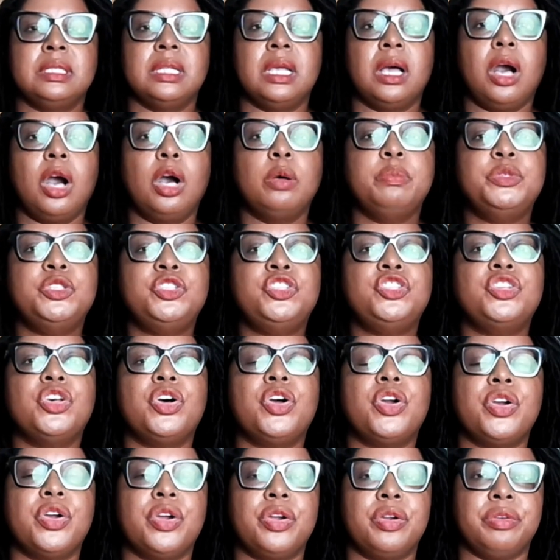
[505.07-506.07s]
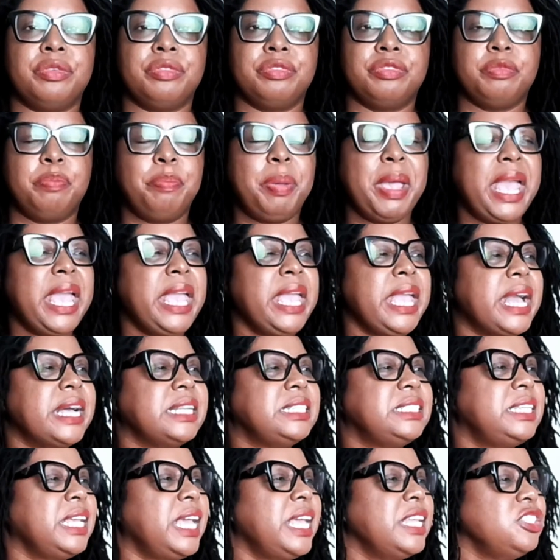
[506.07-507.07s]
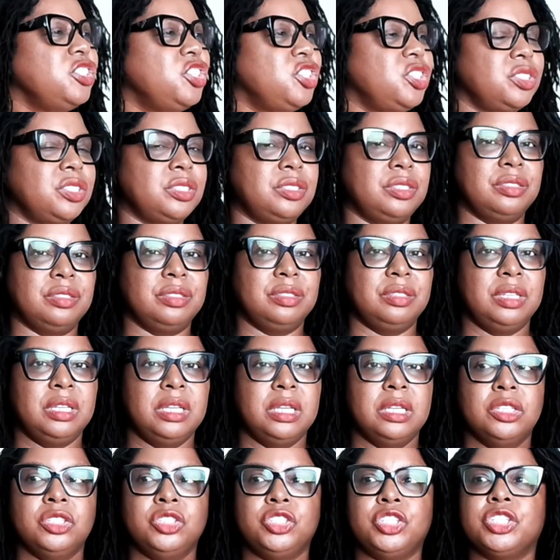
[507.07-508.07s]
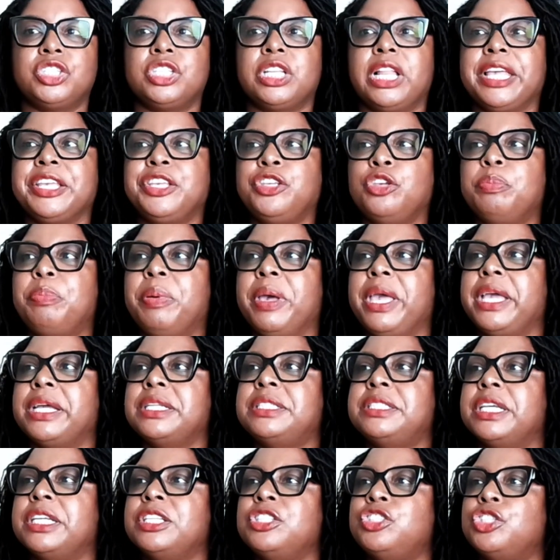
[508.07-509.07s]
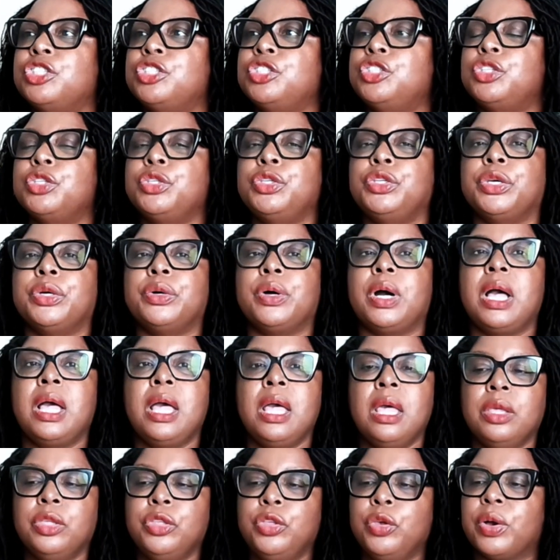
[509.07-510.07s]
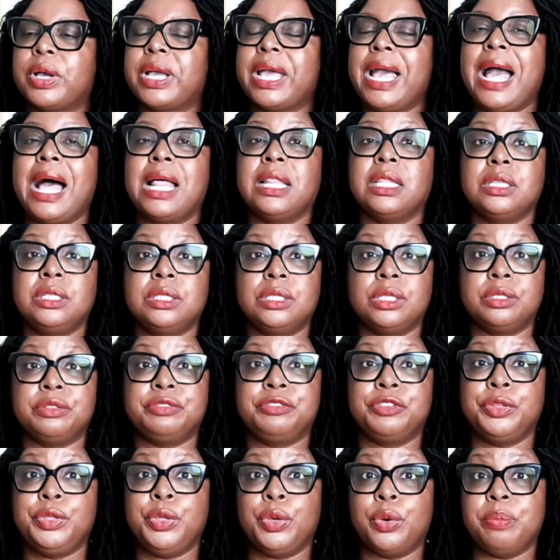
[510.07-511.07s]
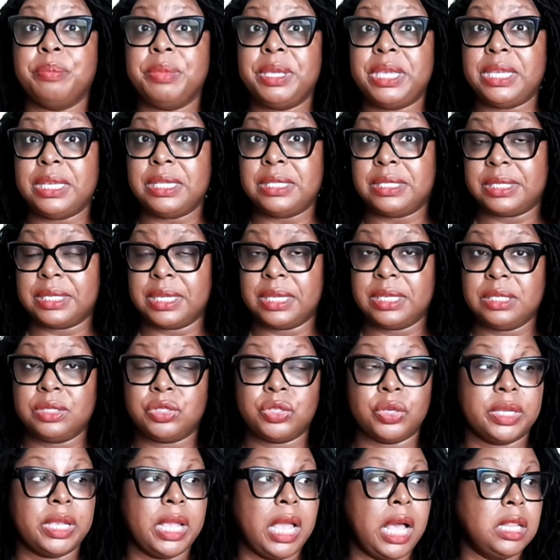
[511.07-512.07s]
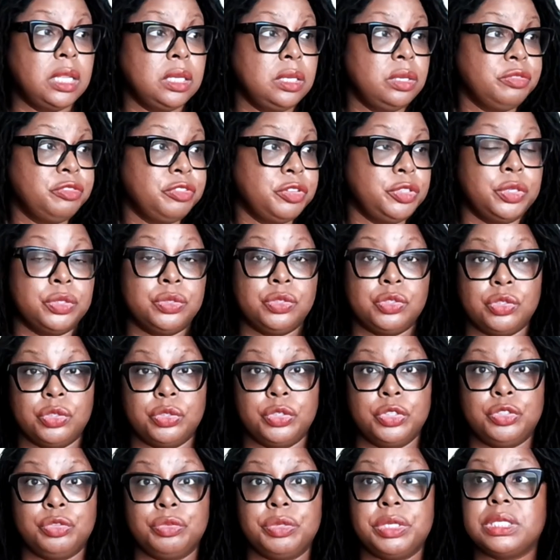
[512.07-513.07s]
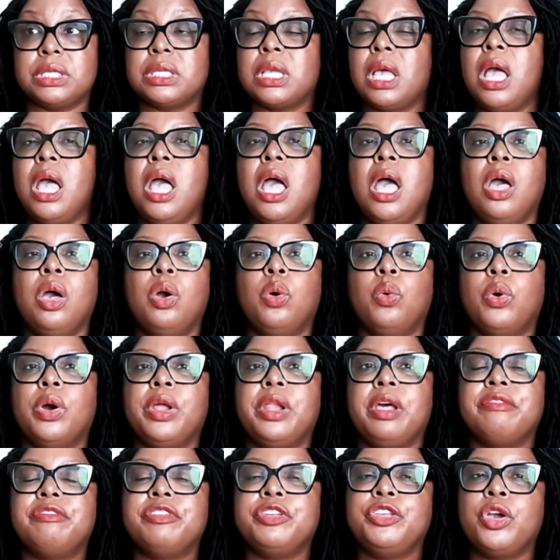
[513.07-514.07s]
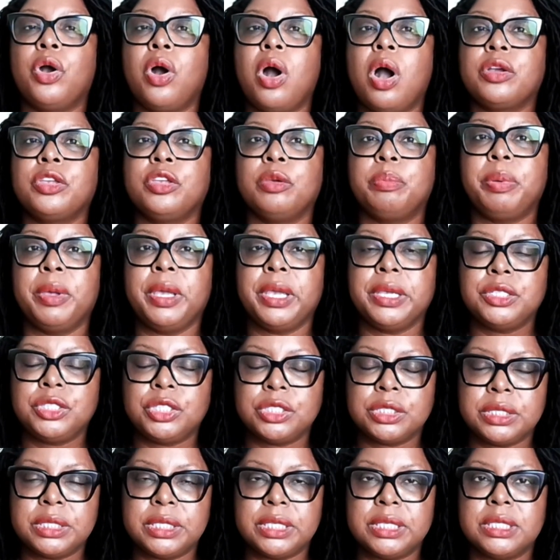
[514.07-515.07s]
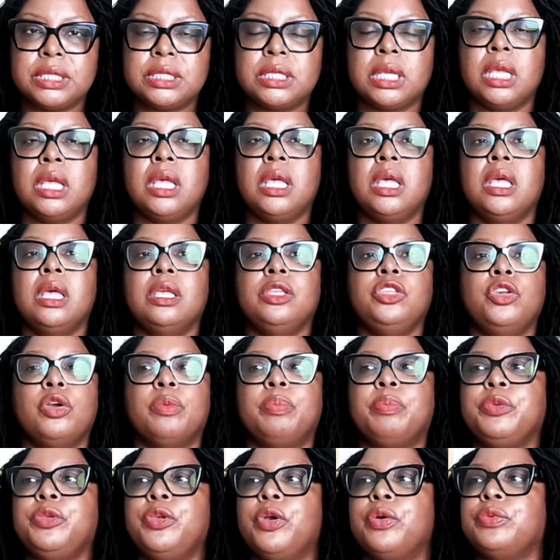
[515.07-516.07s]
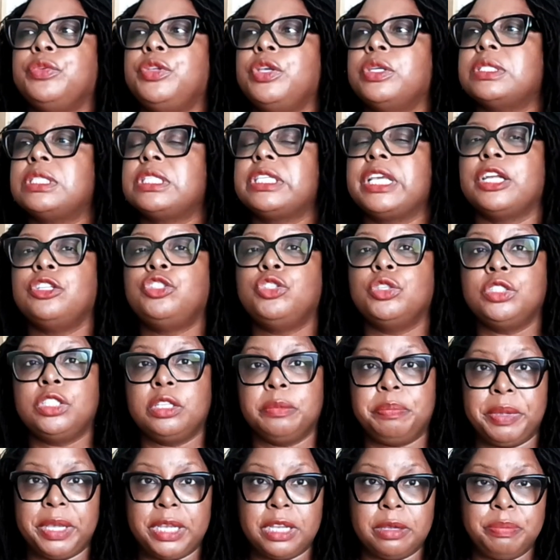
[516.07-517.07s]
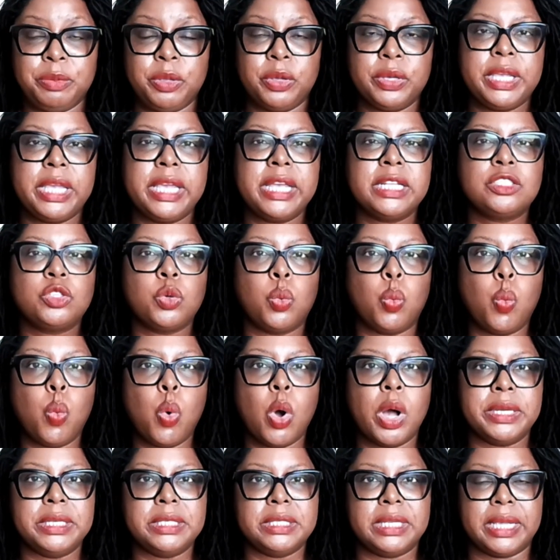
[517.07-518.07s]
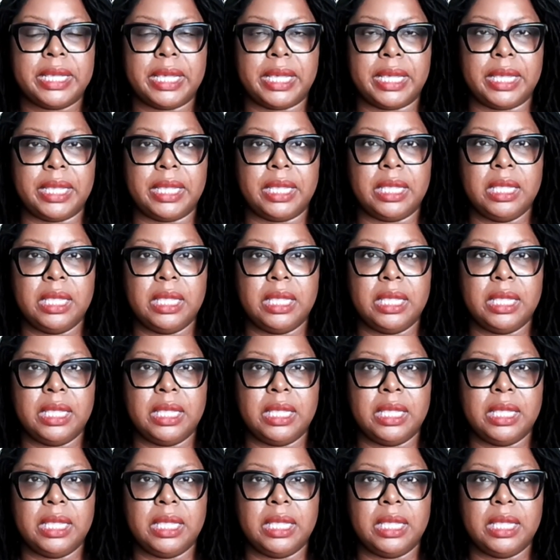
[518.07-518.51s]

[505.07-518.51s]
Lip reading: Observe, pay attention, just like you pay attention to your calendar for your meetings, your calendar for your surgeries, whatever your occupation is, you're scheduled to pick up your kids one day.